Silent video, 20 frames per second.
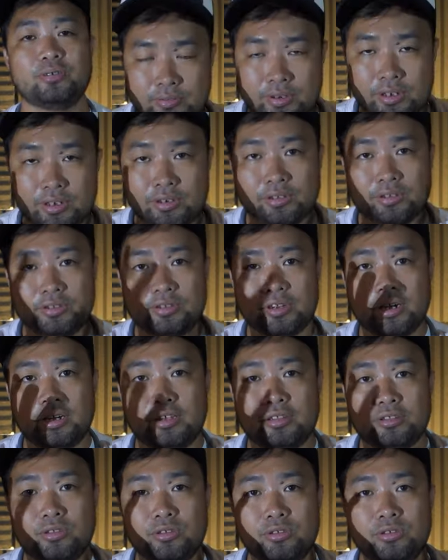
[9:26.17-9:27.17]
When you're
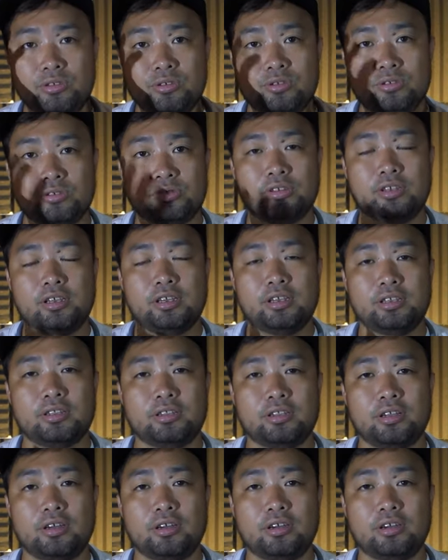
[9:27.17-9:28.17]
trying to use it
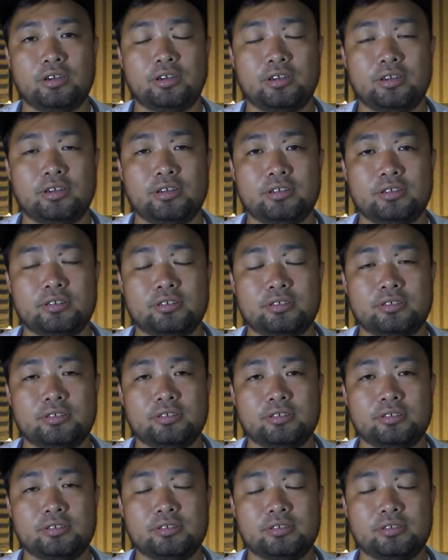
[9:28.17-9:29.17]

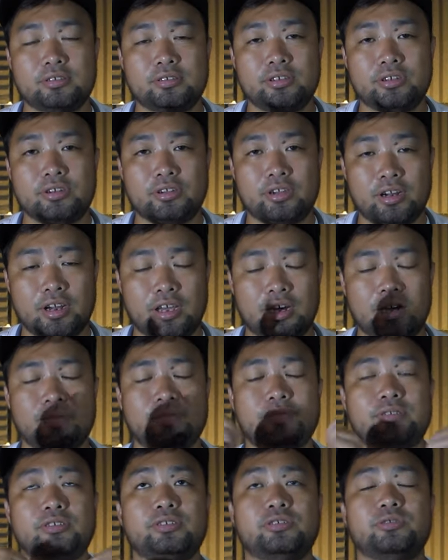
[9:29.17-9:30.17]
on your
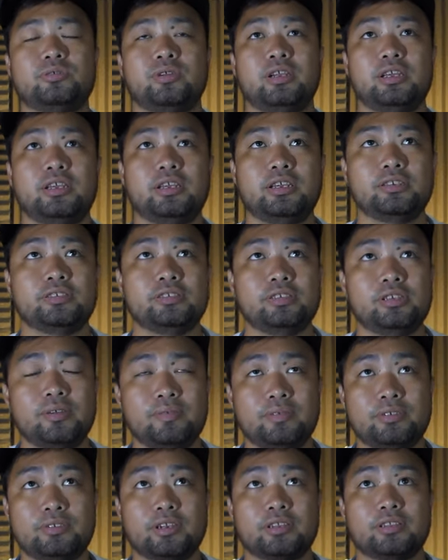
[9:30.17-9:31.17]
gloves, it's really easy.
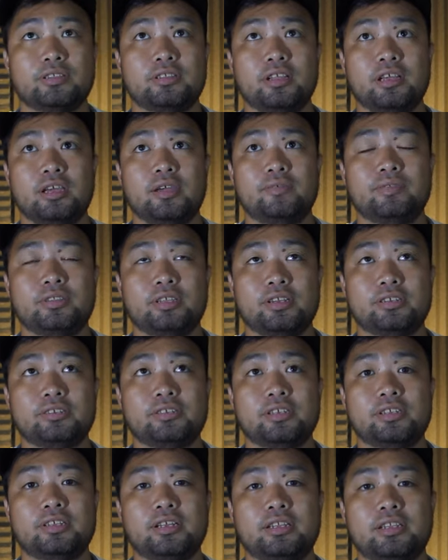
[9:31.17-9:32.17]
I've checked, I've
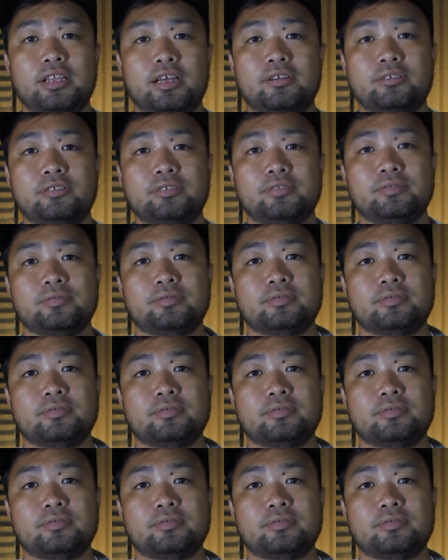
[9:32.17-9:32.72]
tested that out.